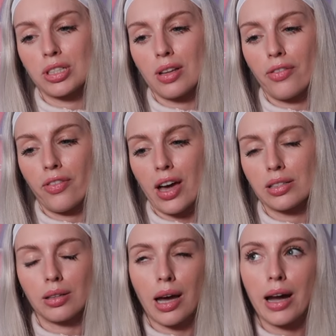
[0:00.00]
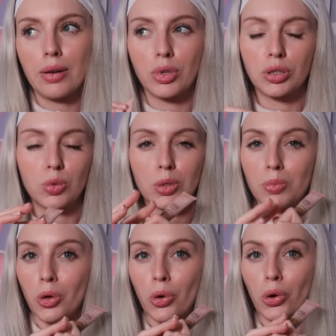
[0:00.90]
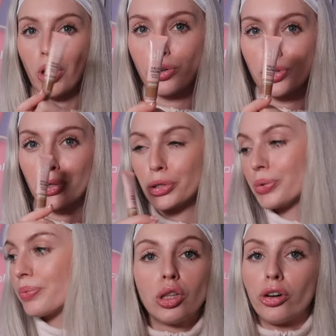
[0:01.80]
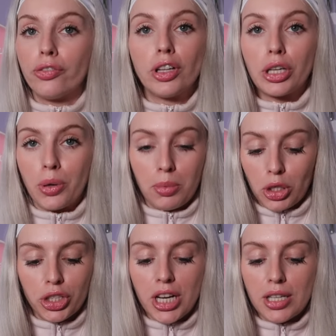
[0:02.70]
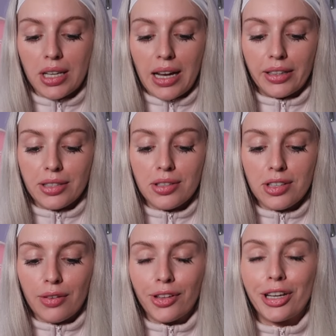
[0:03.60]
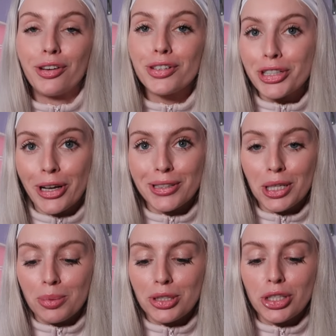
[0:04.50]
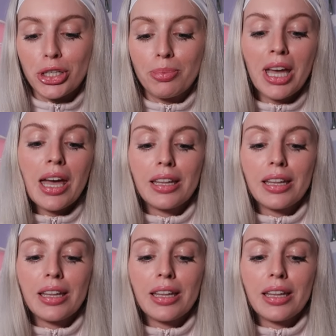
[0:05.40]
is Fair to Light, which was more contour. Love liquid blushes, and this is definitely another Charlotte Tilbury dupe.